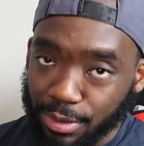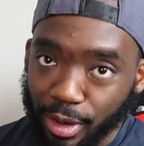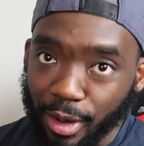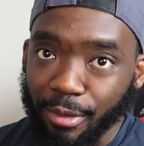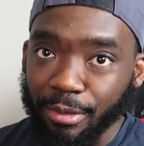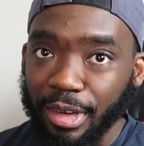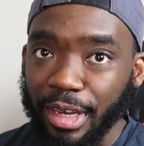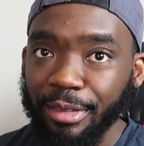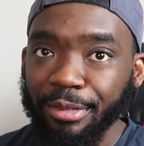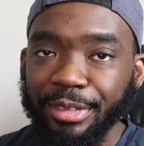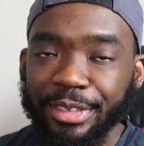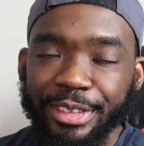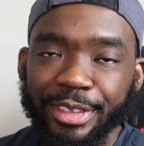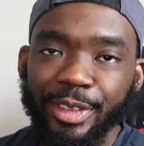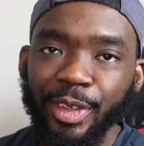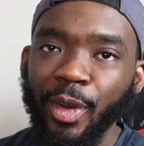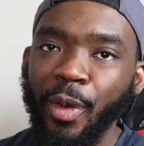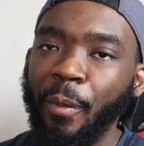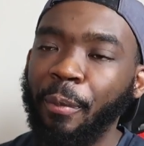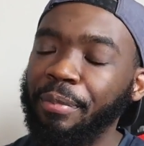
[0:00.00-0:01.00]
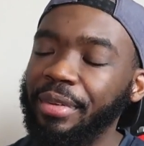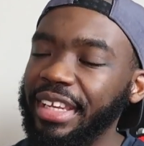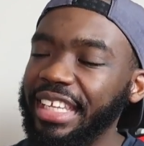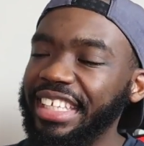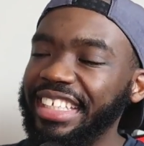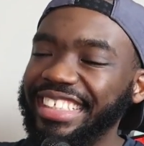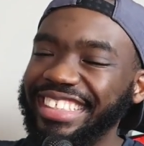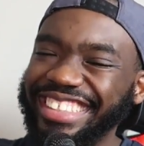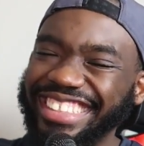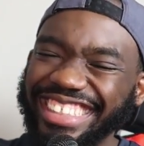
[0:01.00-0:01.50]
problems. So
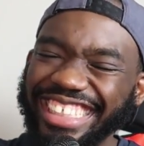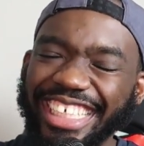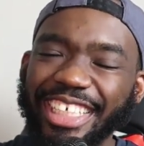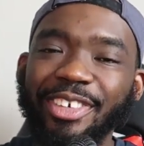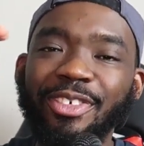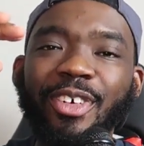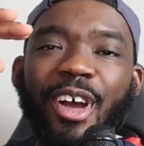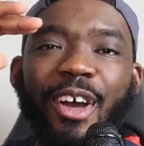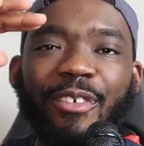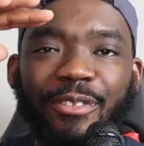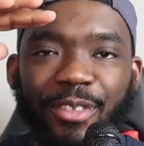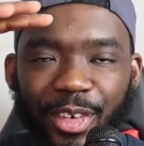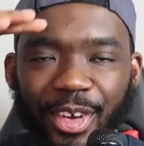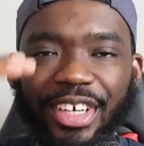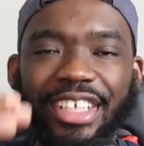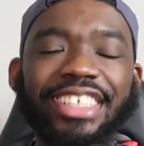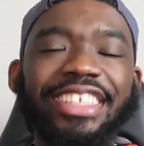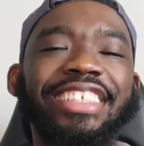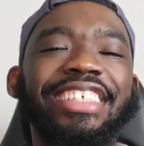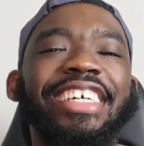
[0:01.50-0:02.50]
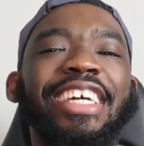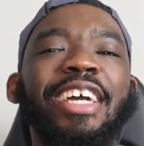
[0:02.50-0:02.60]
please, Eguavoen,